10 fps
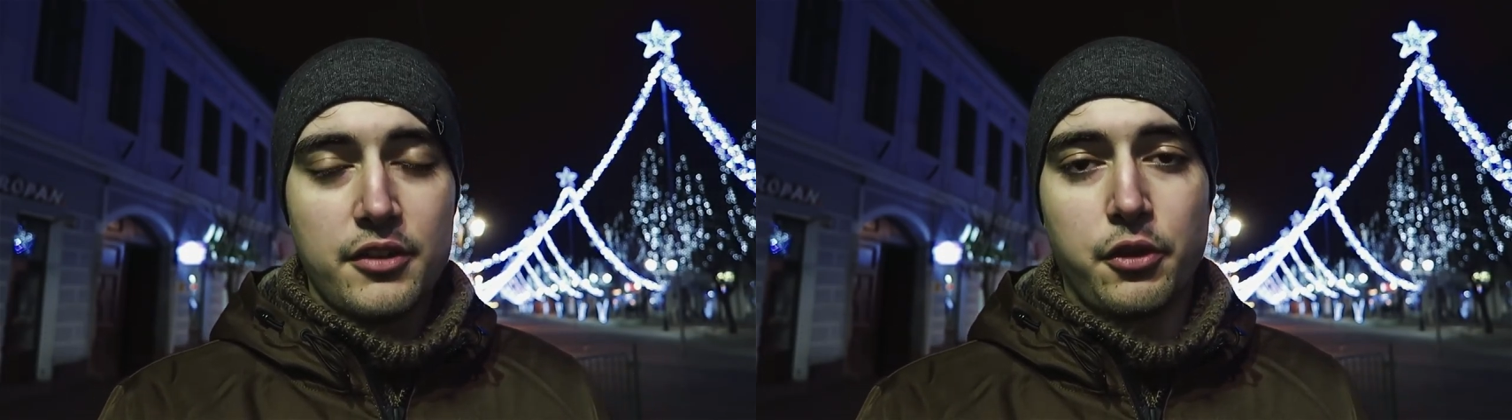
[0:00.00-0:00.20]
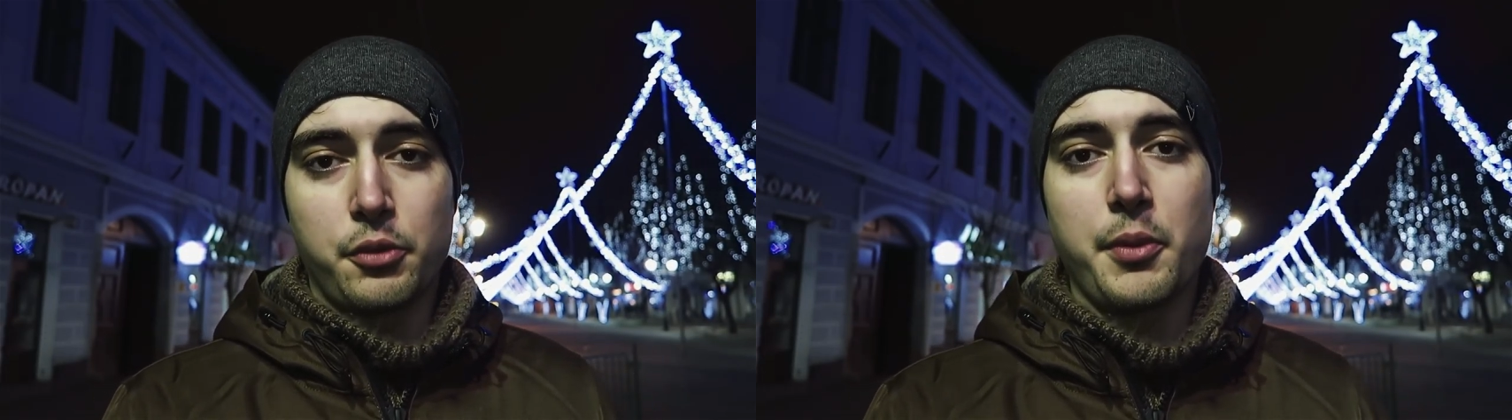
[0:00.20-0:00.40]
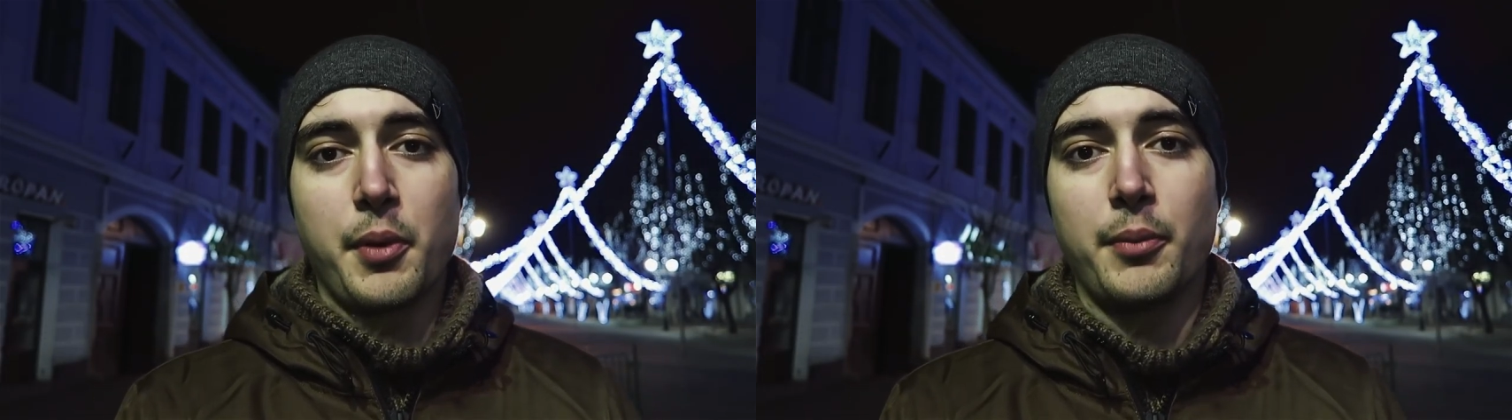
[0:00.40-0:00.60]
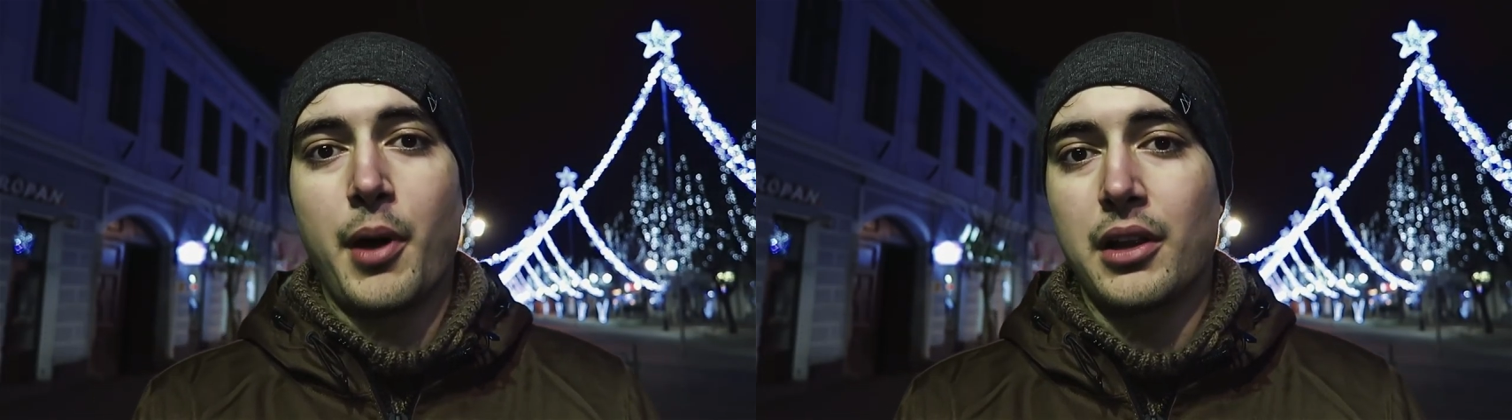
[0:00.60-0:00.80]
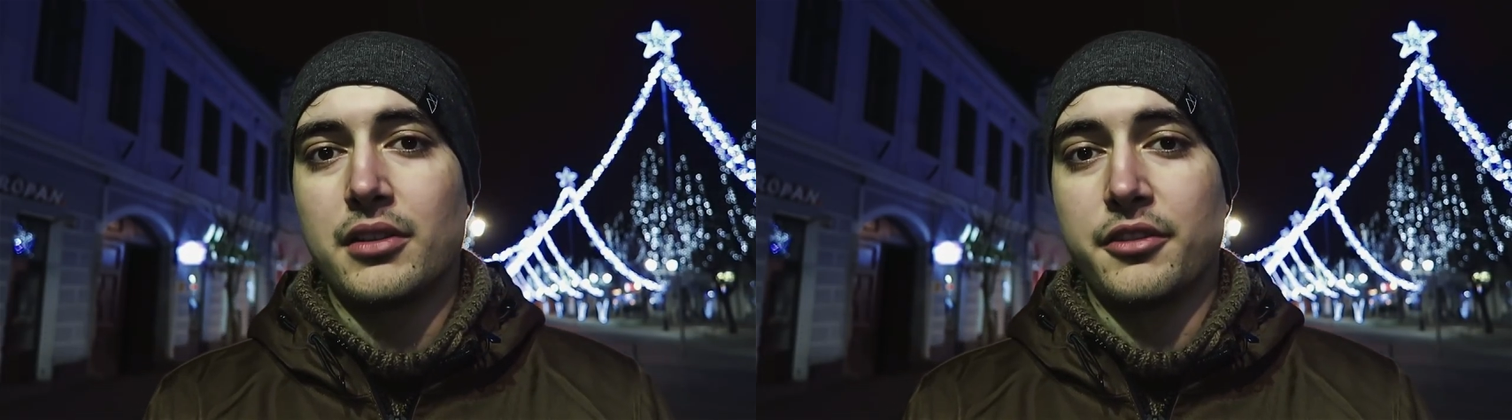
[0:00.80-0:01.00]
for people
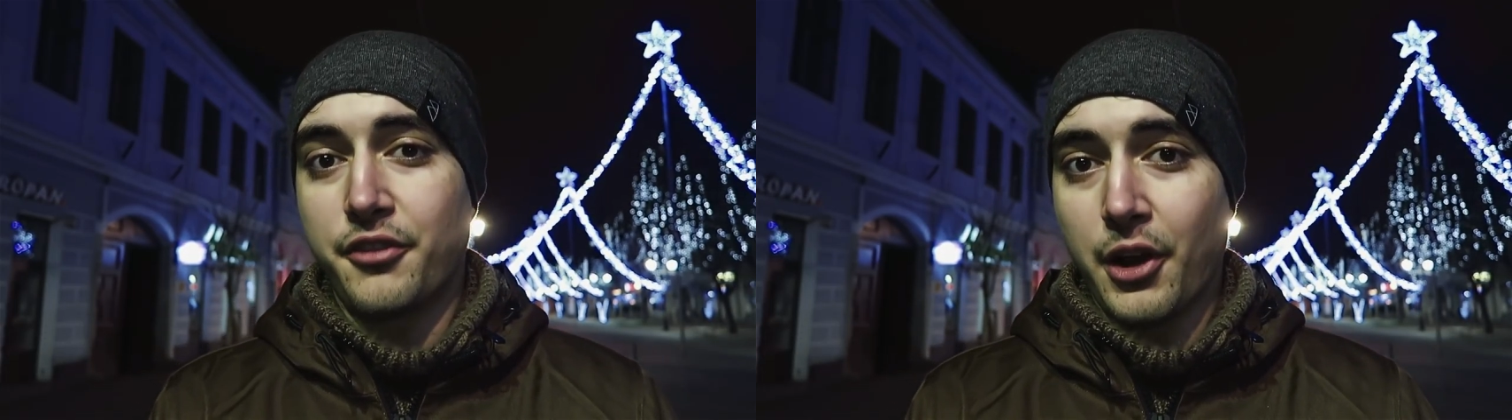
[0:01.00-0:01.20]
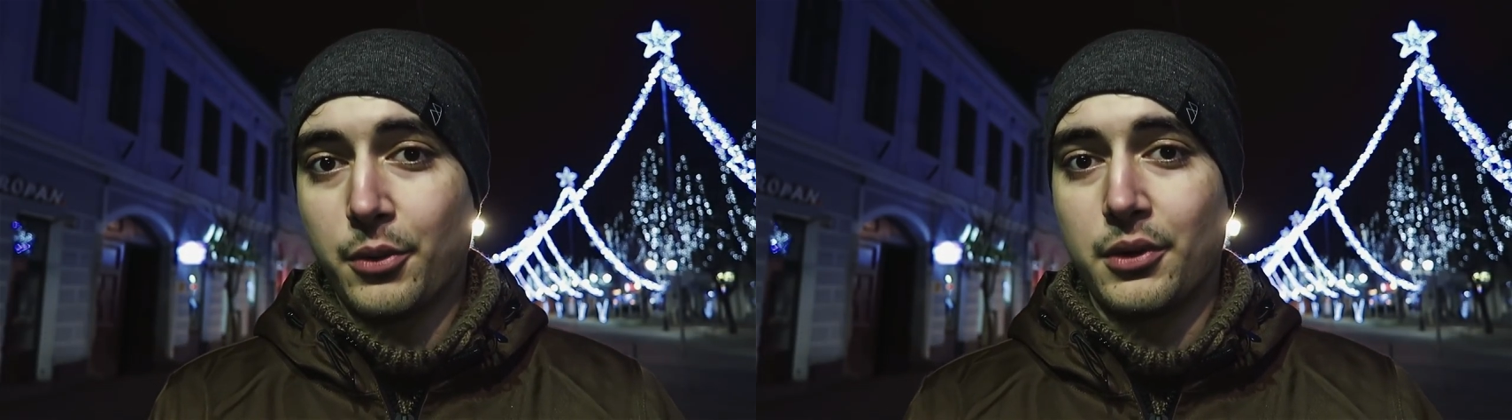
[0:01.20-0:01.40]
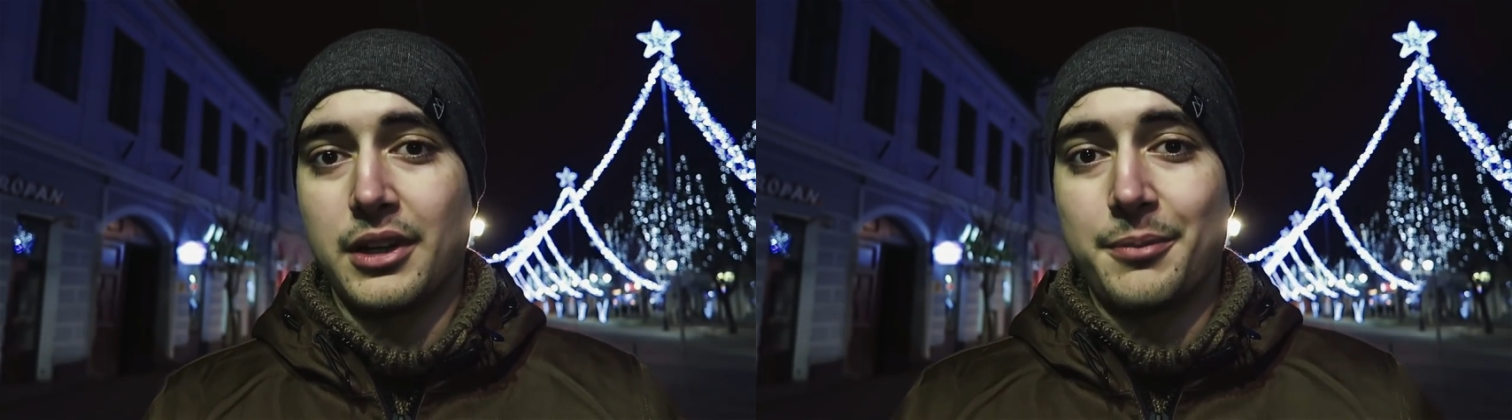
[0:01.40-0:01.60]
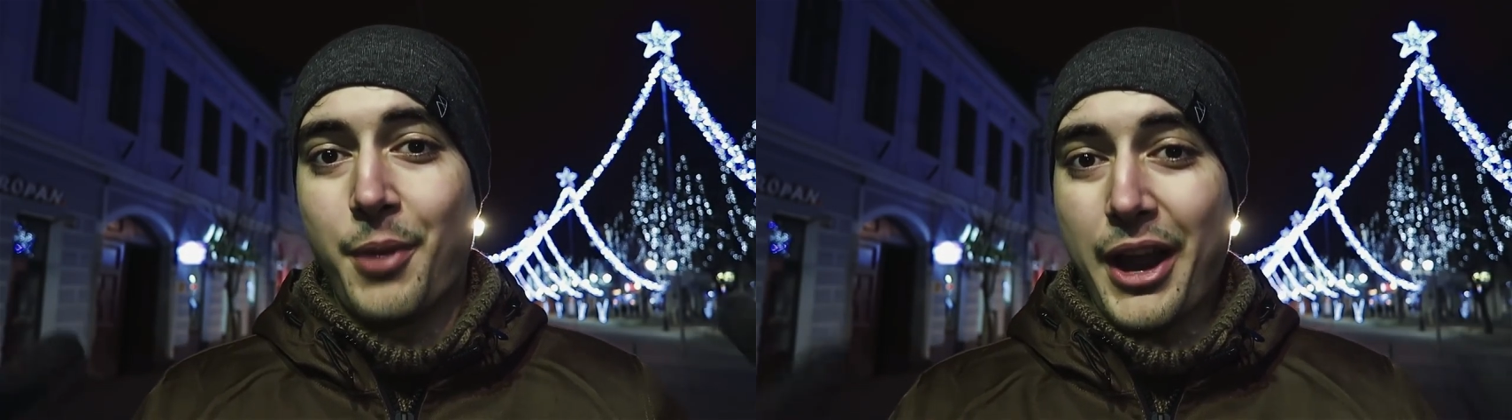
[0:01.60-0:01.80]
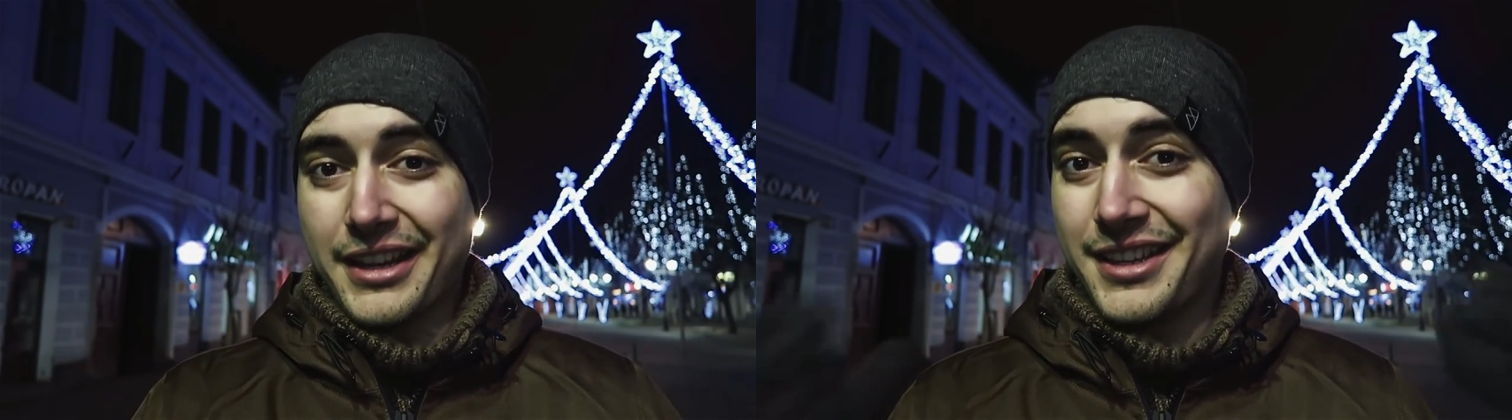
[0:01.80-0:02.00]
bu uh, follow, uh,
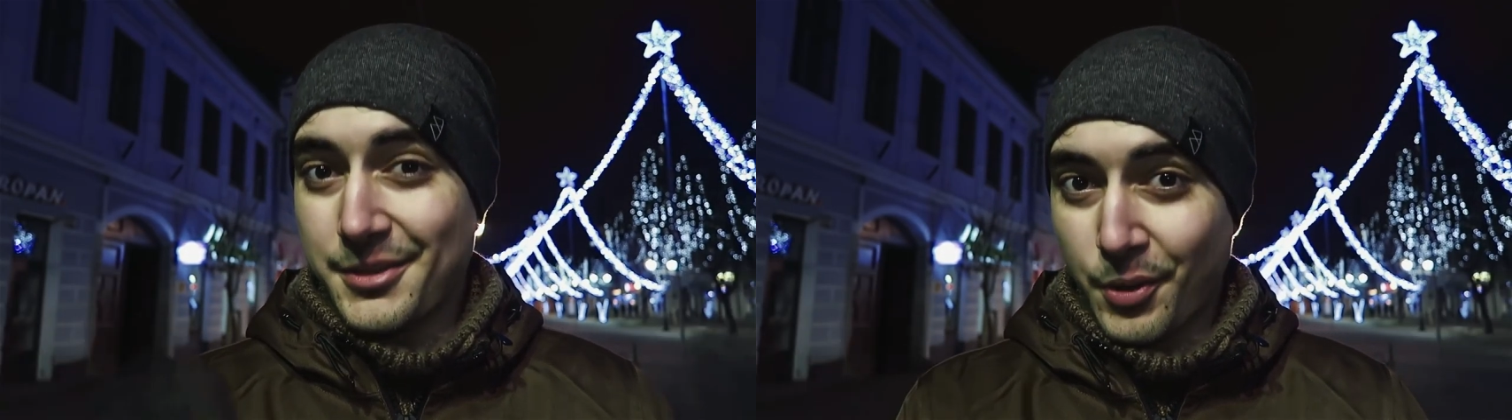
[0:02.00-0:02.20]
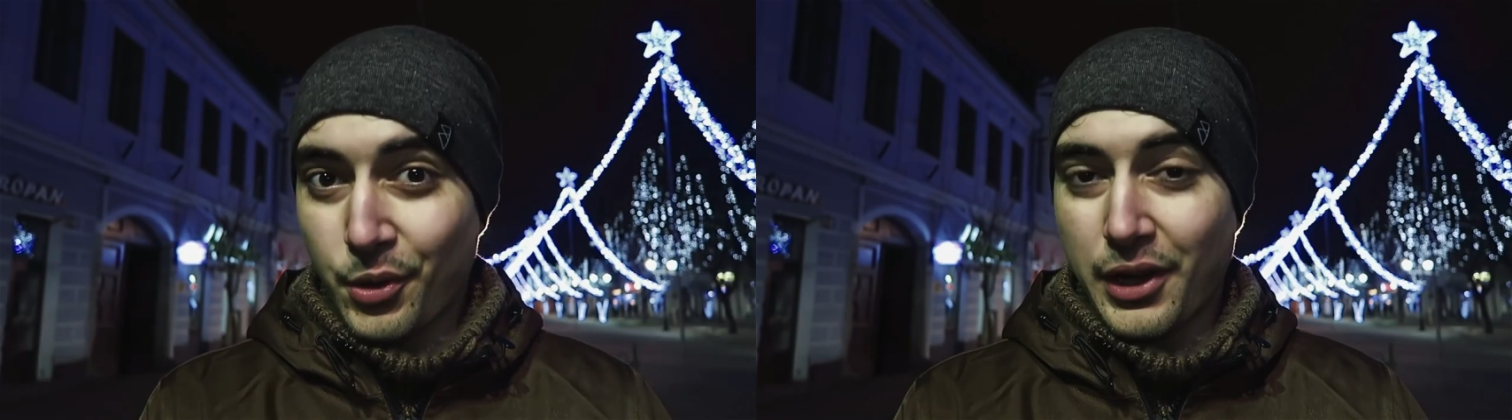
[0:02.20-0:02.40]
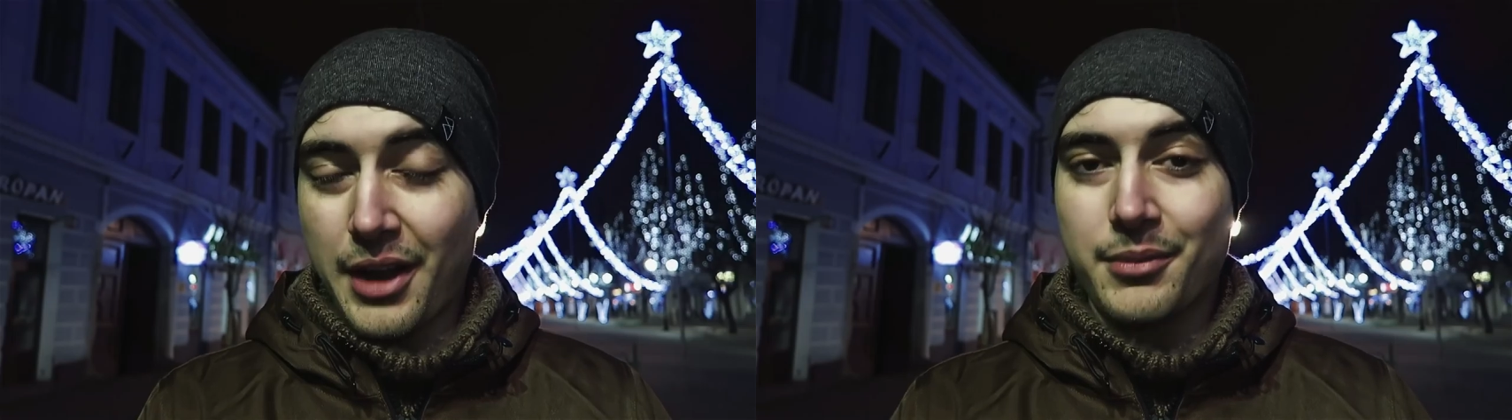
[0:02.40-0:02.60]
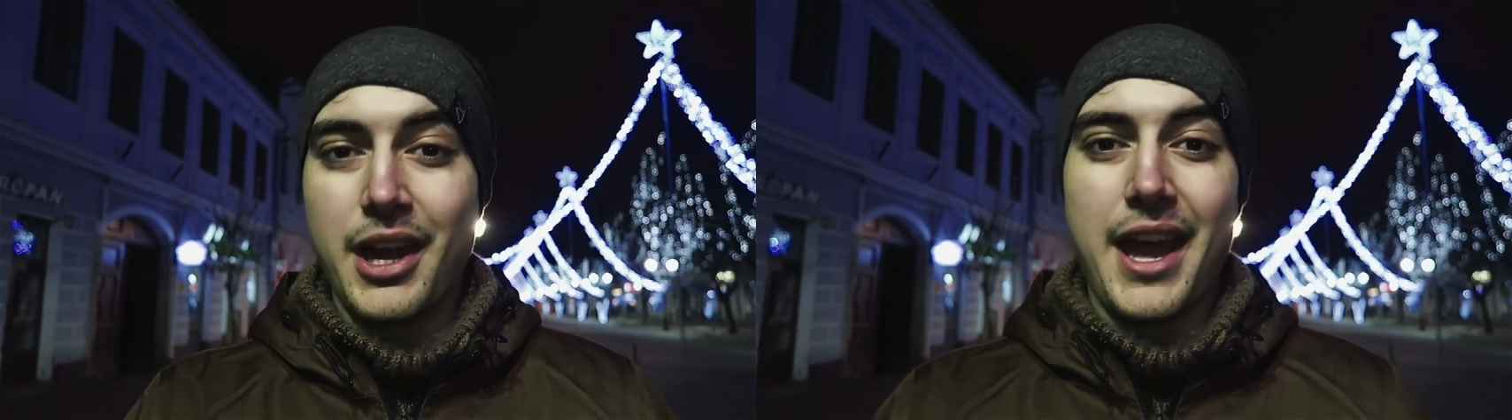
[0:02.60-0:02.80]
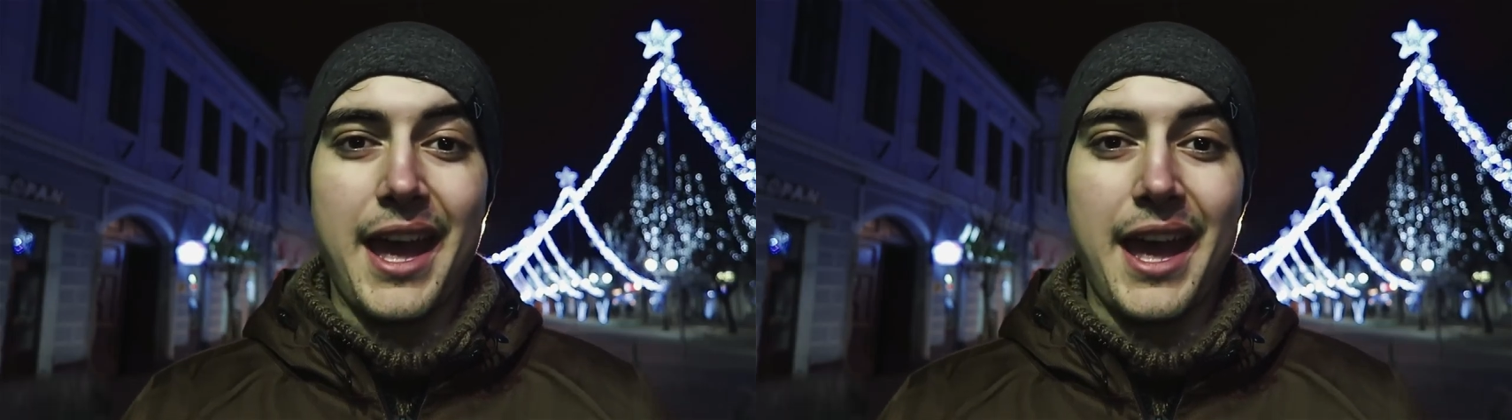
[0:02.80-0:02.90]
buying his program,